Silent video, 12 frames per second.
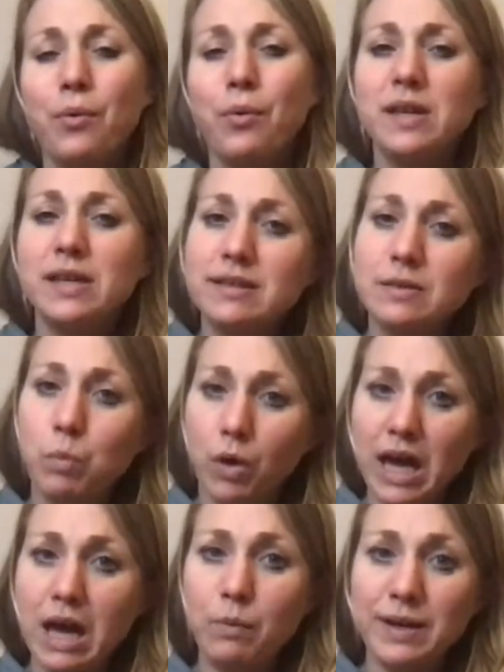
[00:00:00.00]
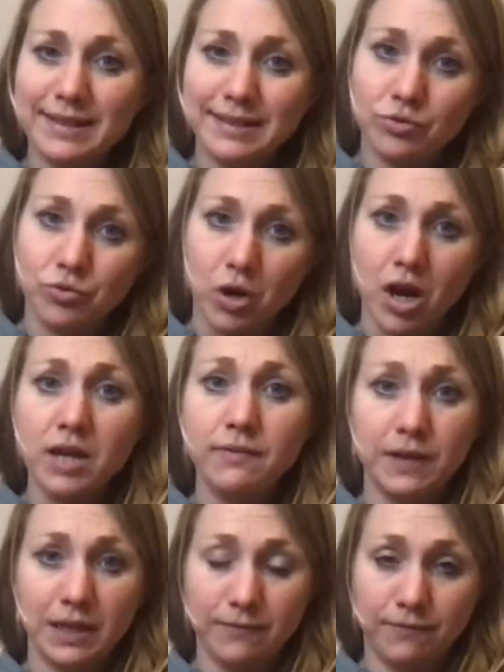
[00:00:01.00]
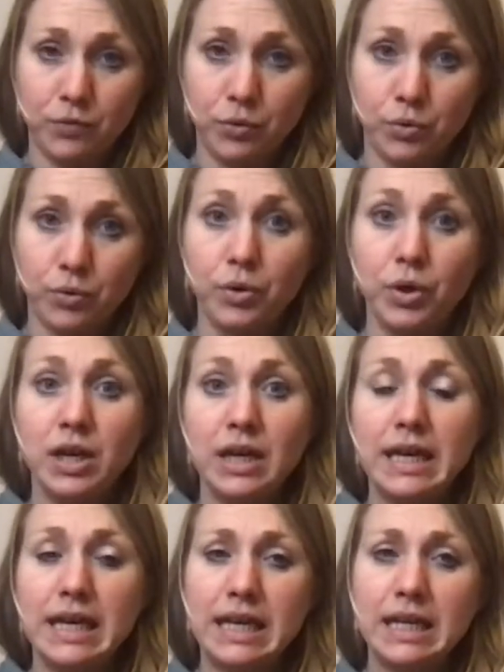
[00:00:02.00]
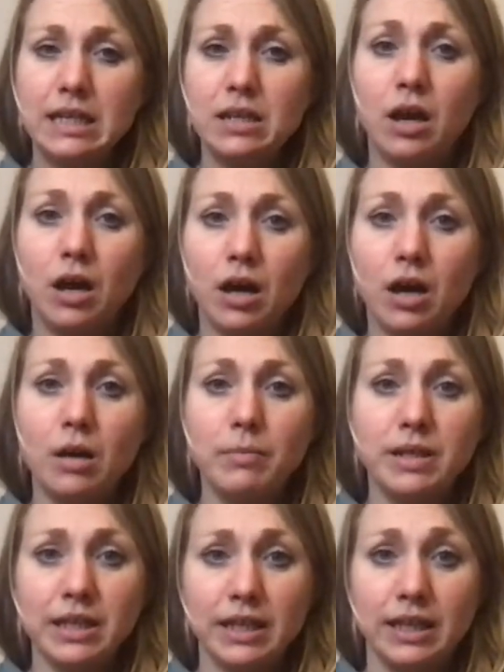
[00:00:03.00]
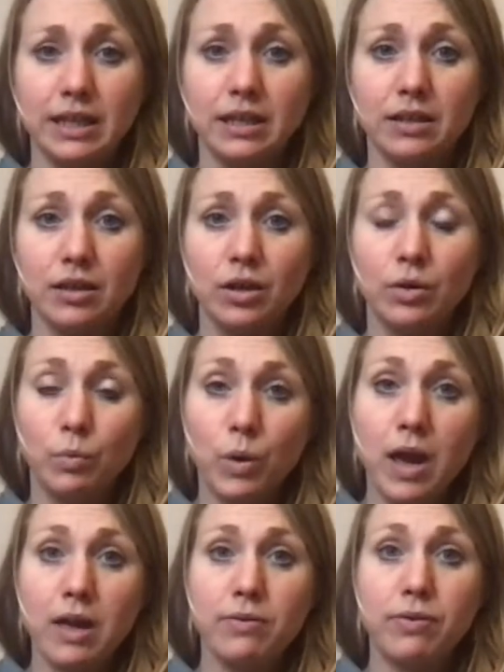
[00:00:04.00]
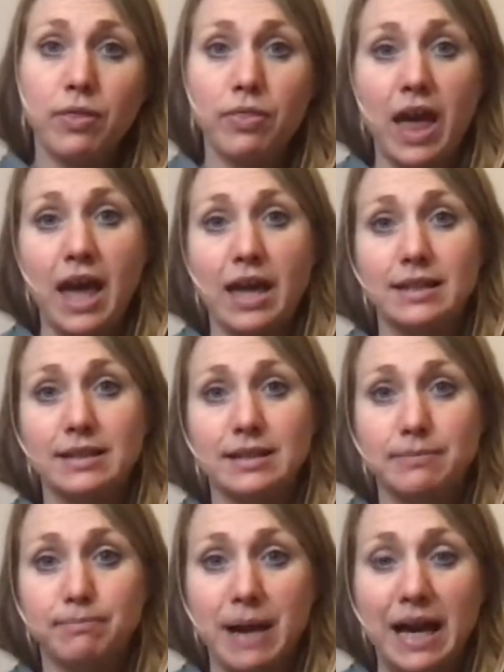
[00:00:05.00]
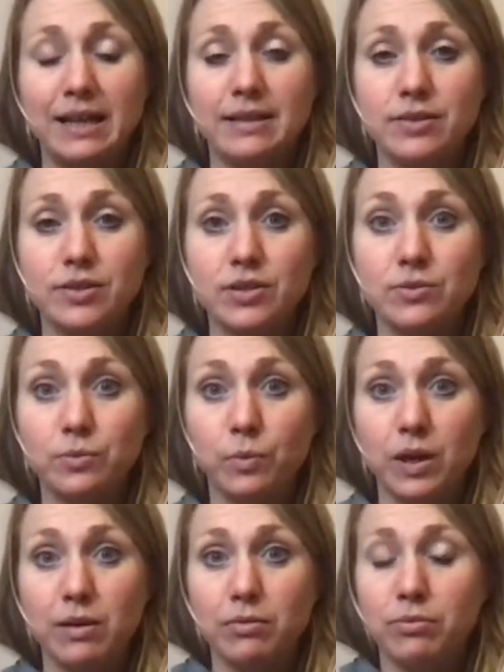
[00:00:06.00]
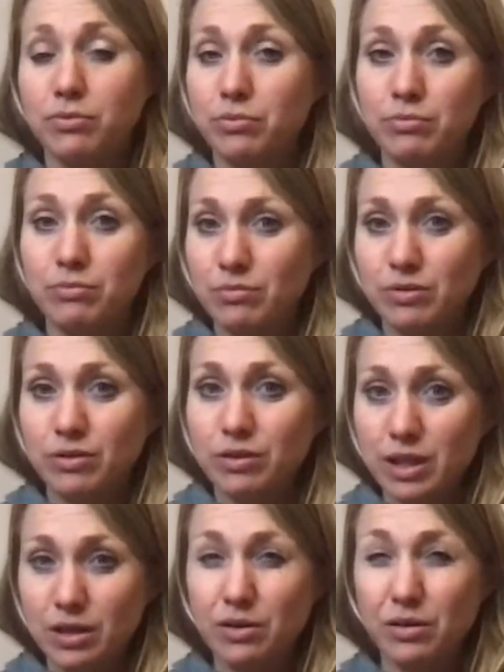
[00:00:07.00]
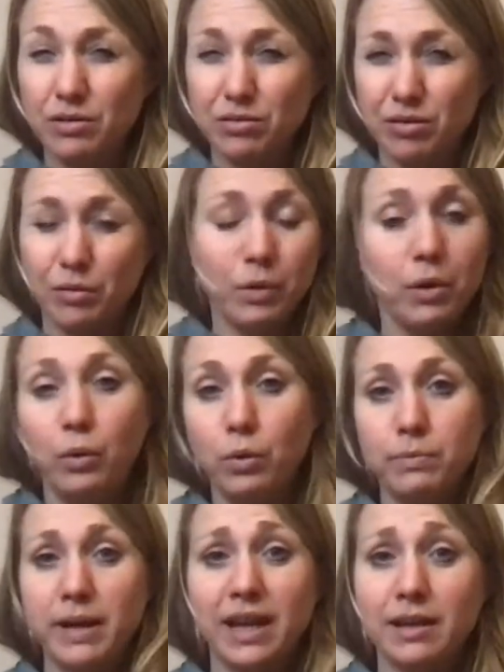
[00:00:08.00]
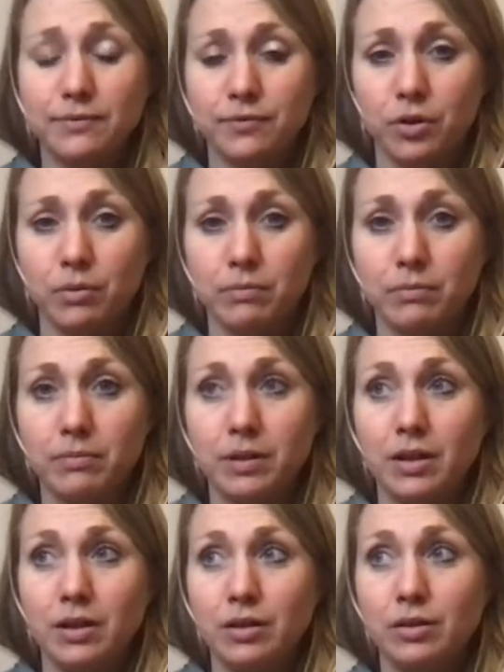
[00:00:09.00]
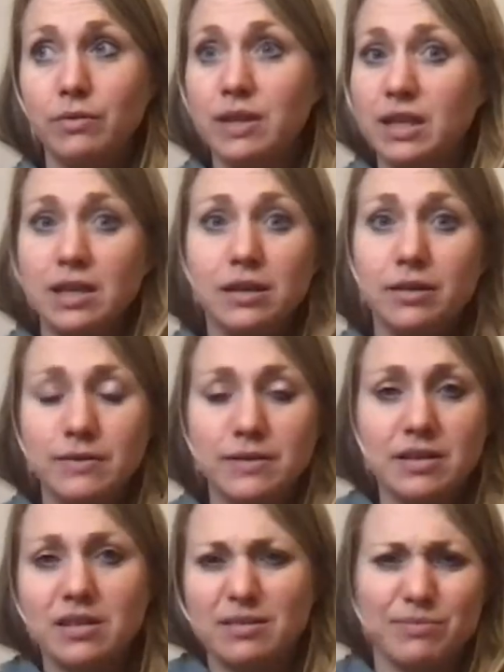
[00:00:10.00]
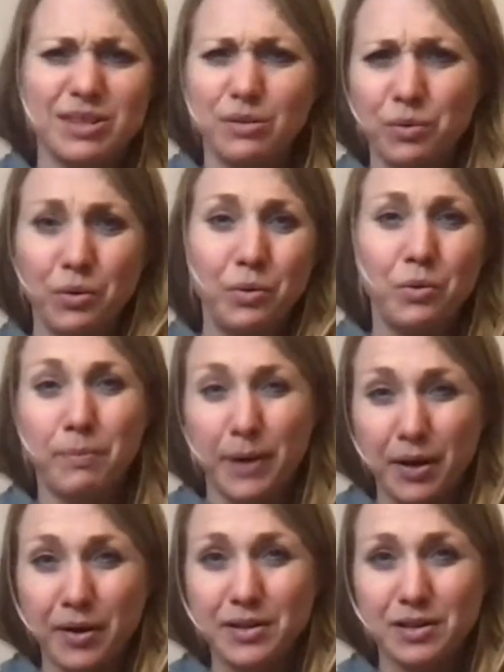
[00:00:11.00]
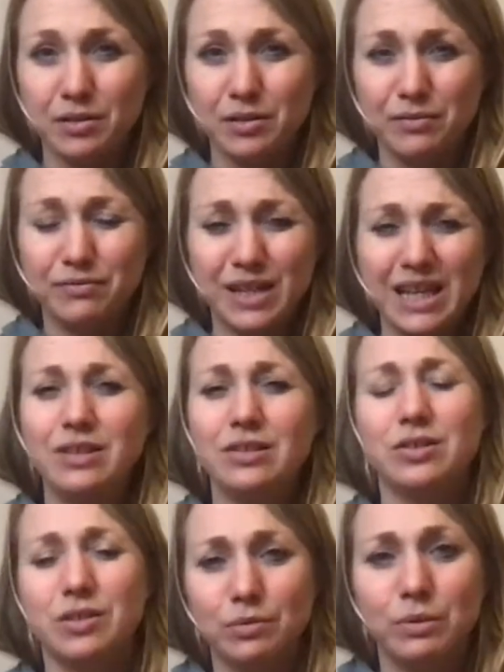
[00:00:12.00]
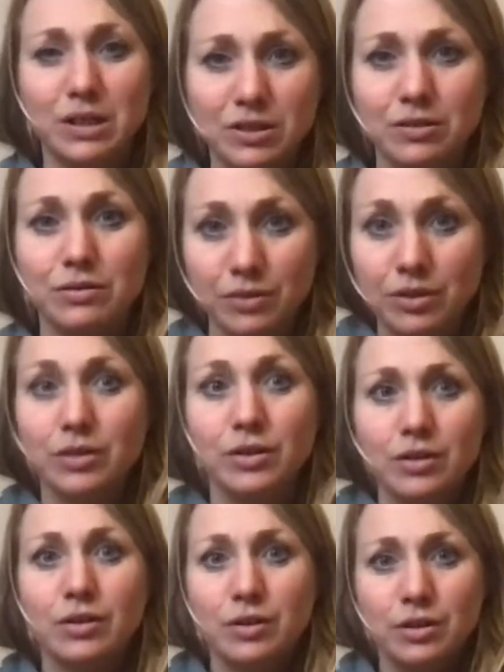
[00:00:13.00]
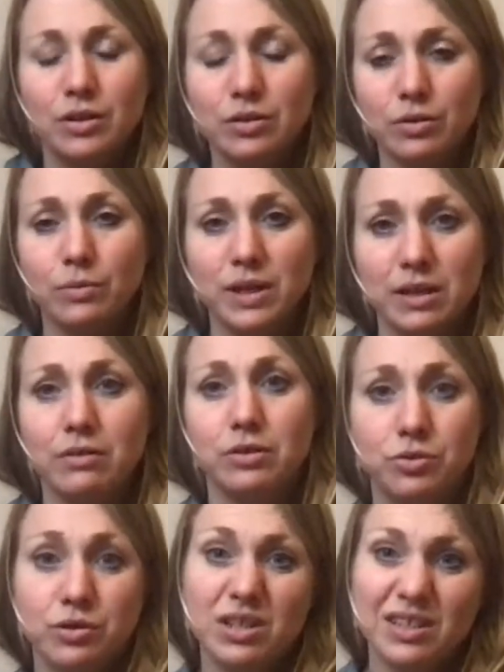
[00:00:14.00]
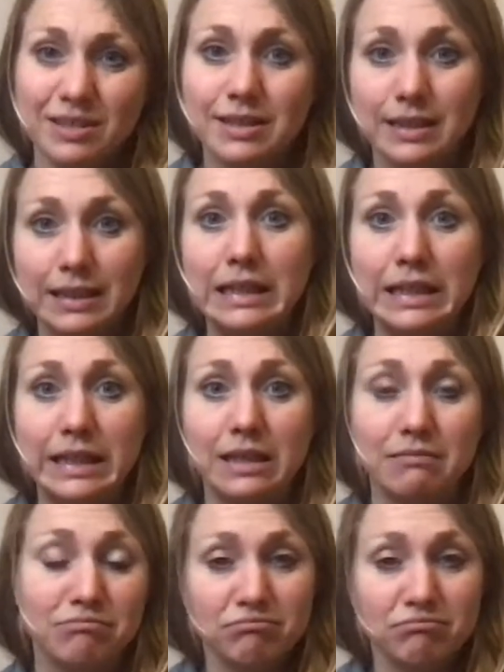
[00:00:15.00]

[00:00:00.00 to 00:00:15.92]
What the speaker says: is where we're striving for, in harmony with that balance with the earth that we're all made from, the ecosystems that we're all part of, nature, which, we are intrinsically